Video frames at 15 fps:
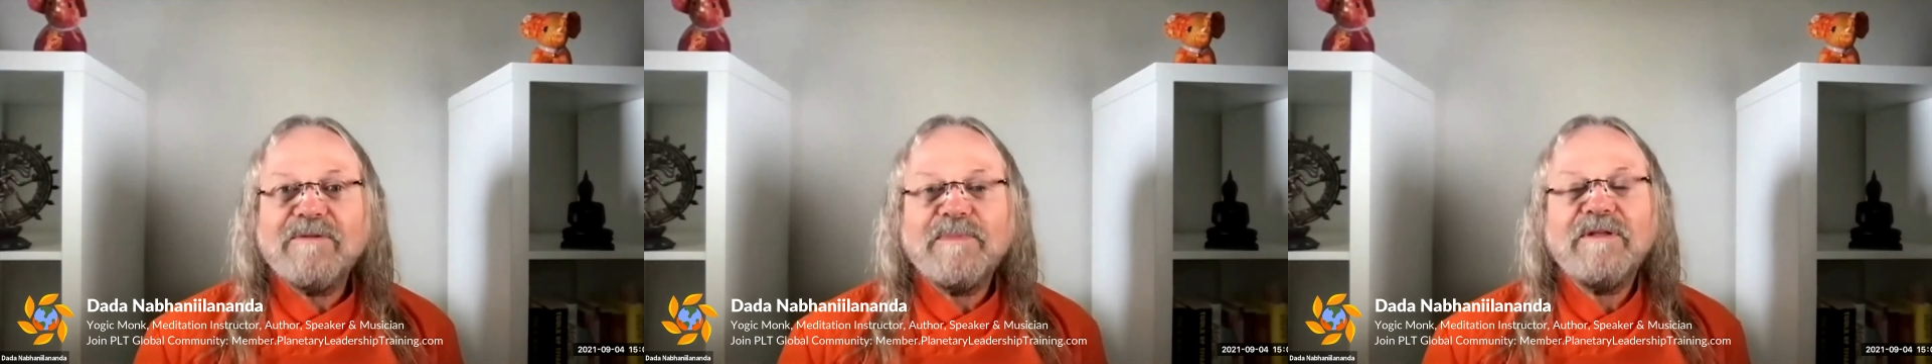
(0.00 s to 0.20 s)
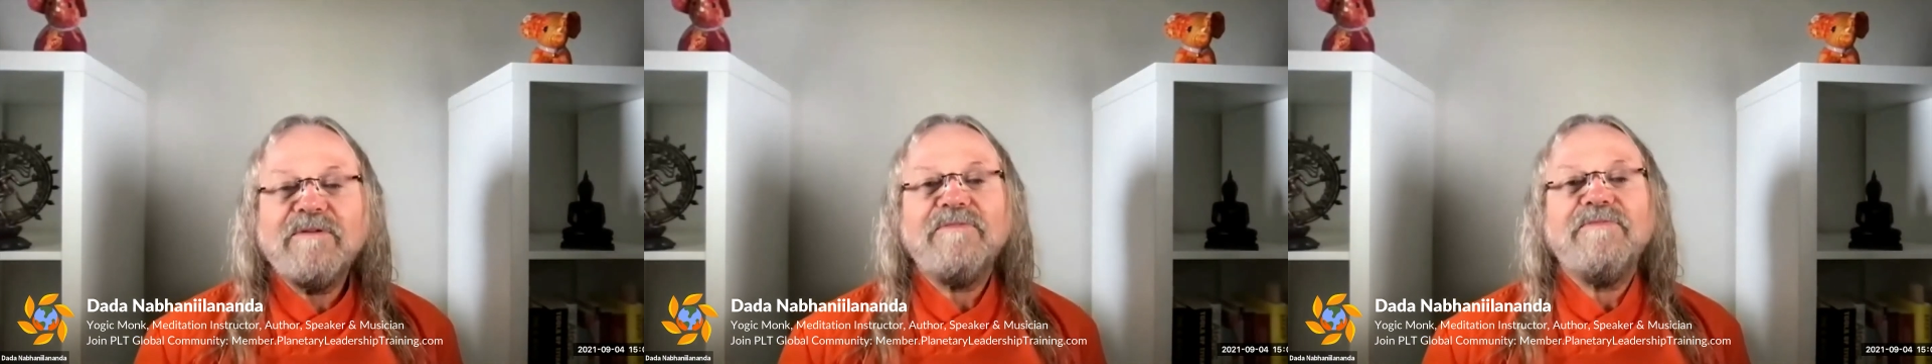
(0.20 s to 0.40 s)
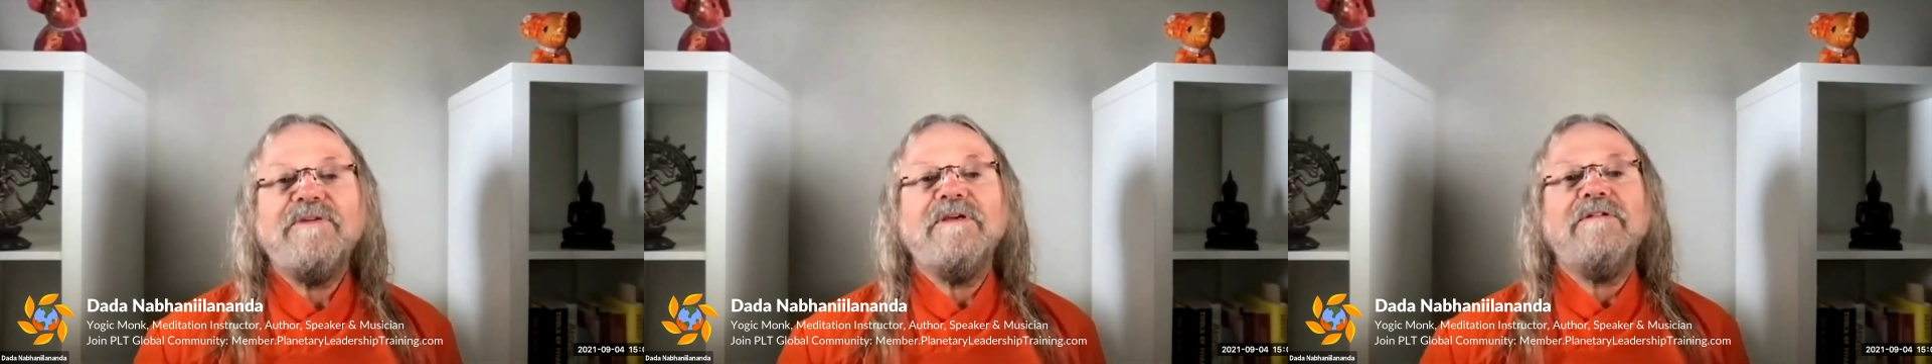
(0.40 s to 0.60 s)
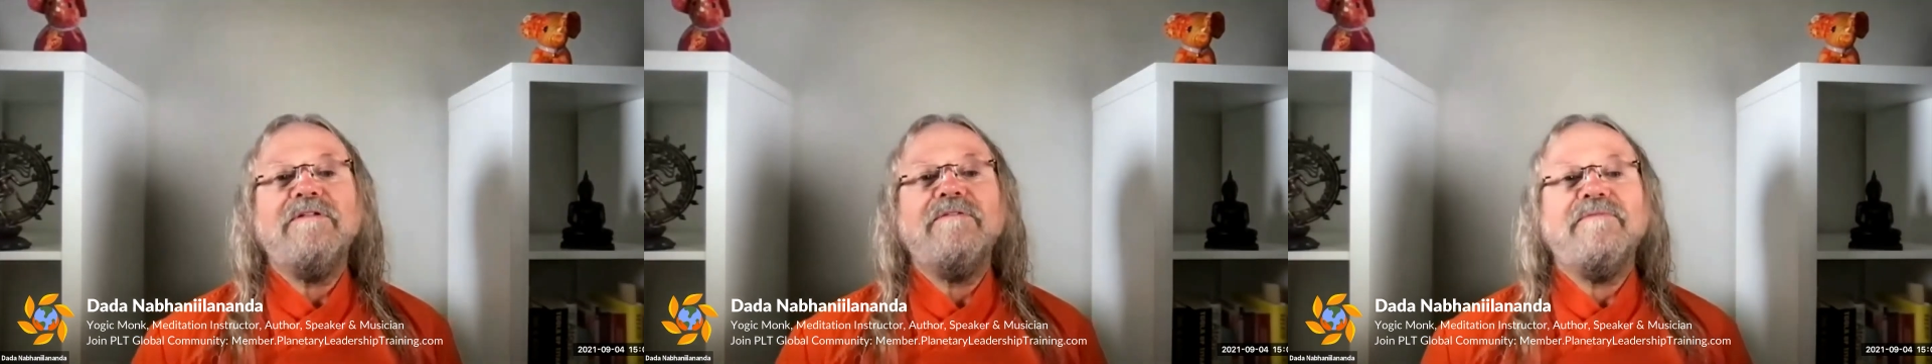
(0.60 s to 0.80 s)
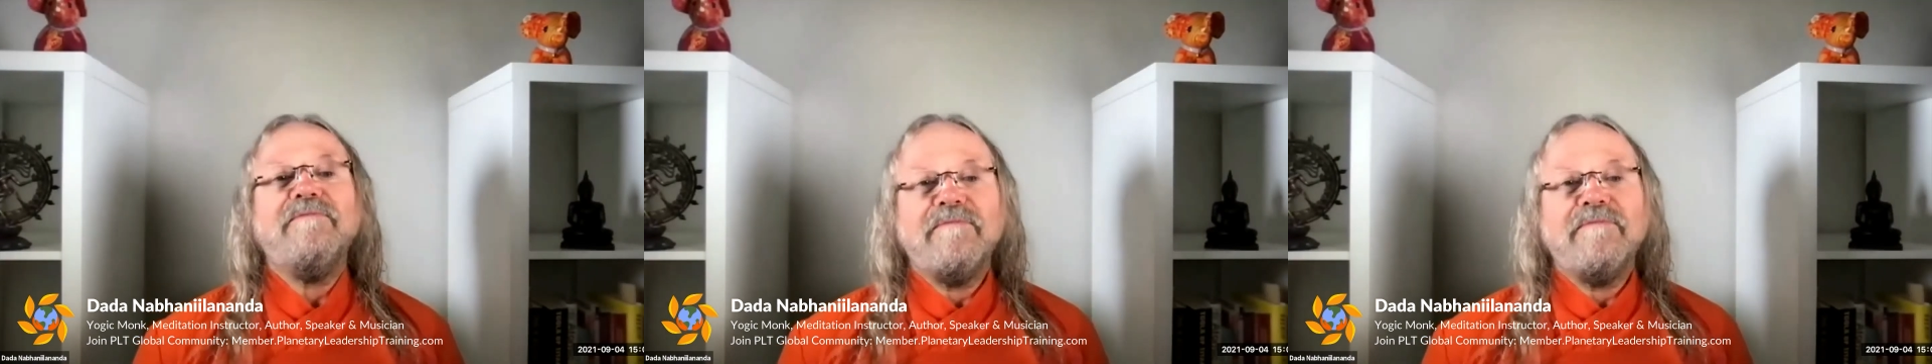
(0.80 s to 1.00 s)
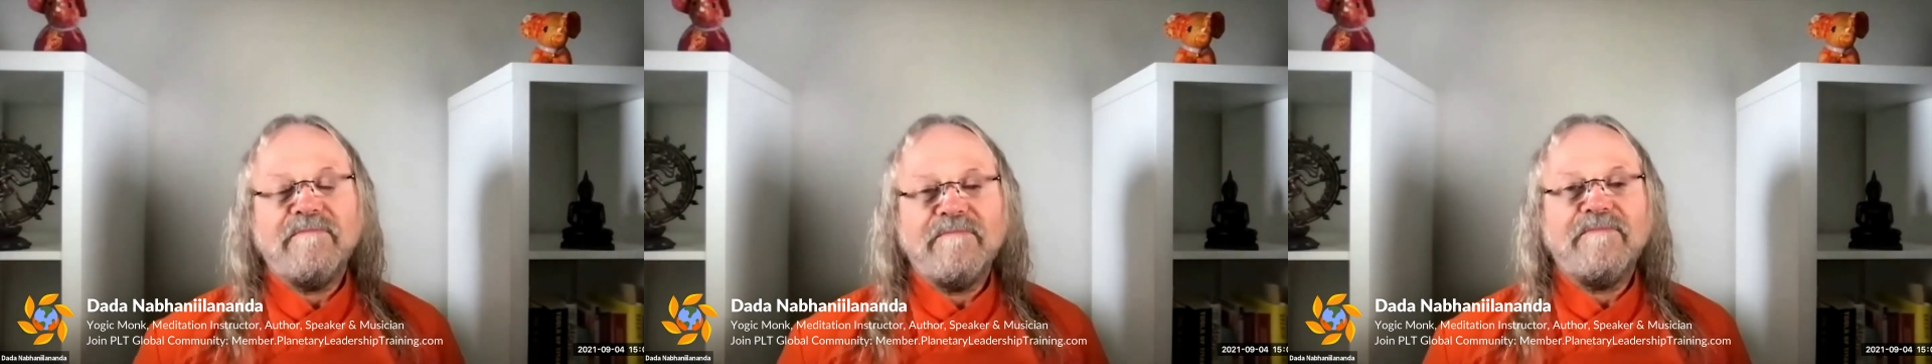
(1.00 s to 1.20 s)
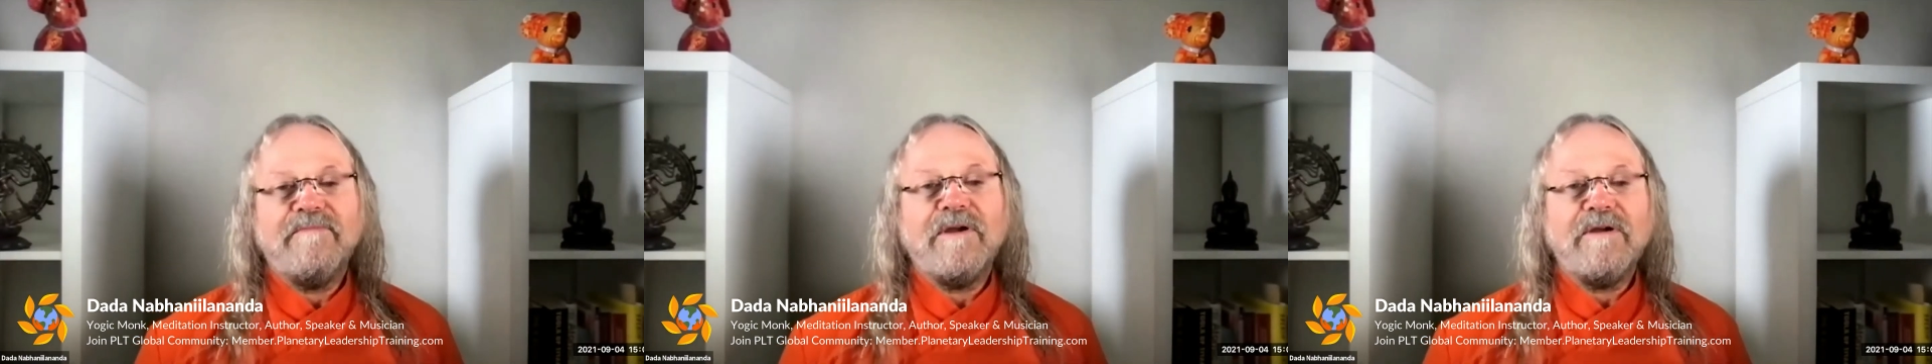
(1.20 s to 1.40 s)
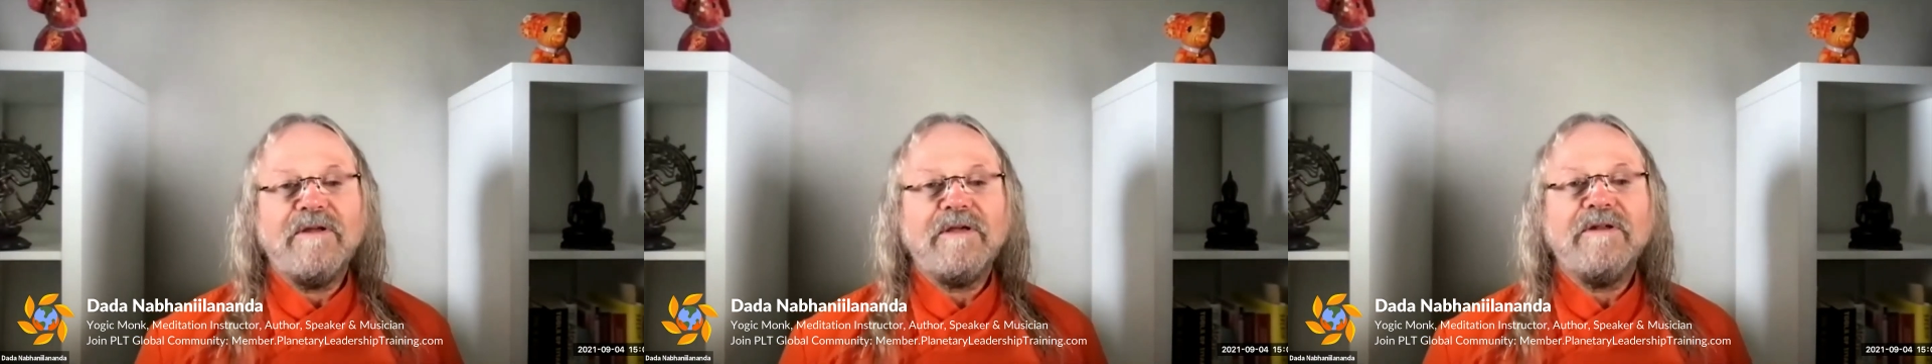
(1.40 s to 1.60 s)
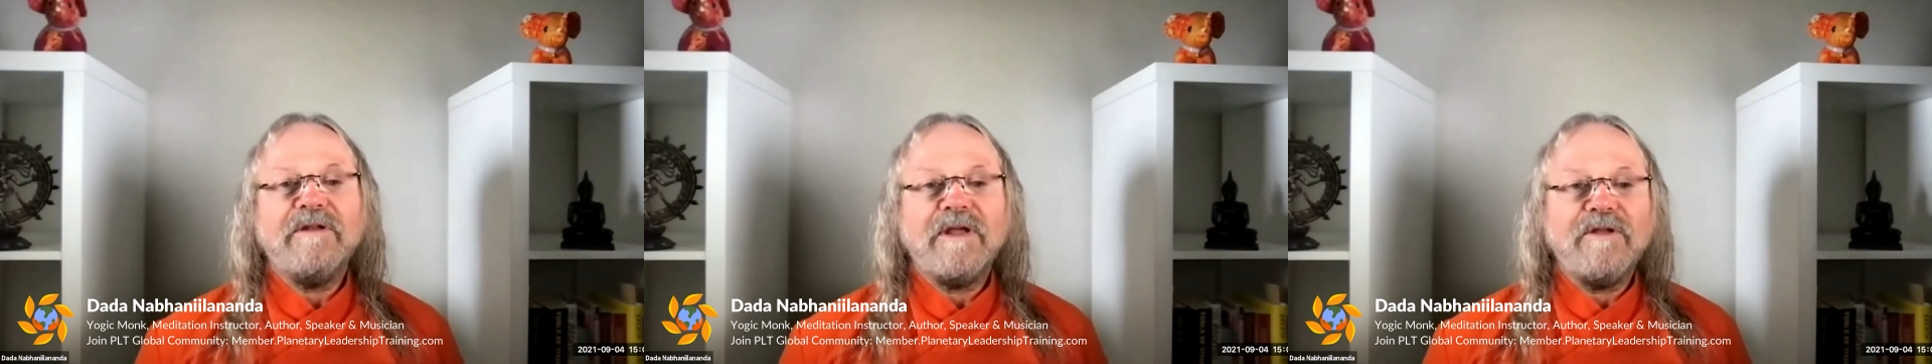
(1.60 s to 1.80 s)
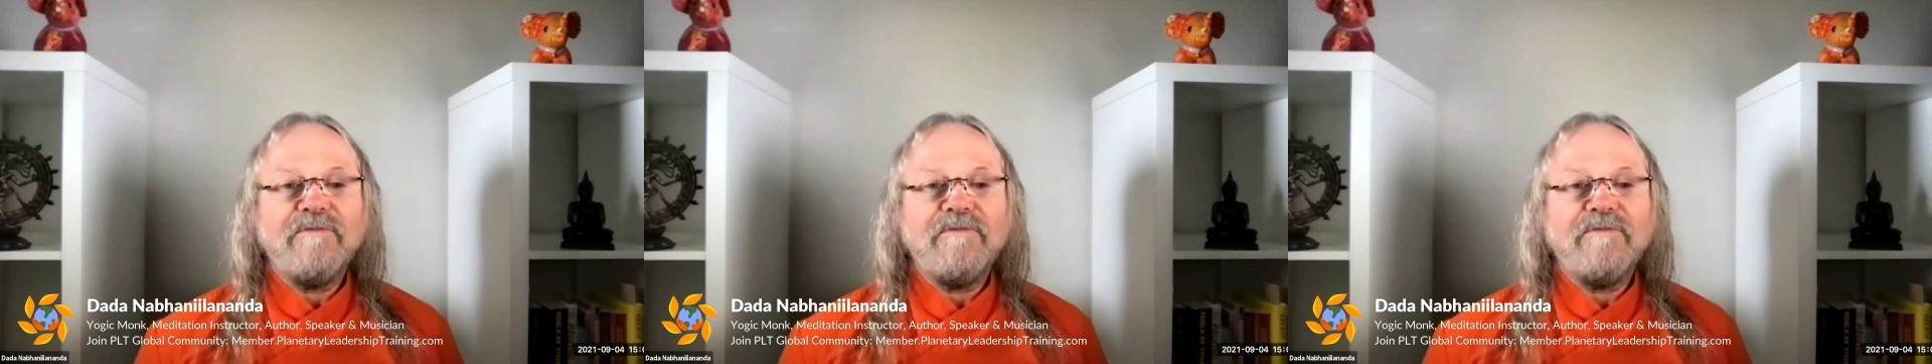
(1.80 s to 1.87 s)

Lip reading: but you feel very content.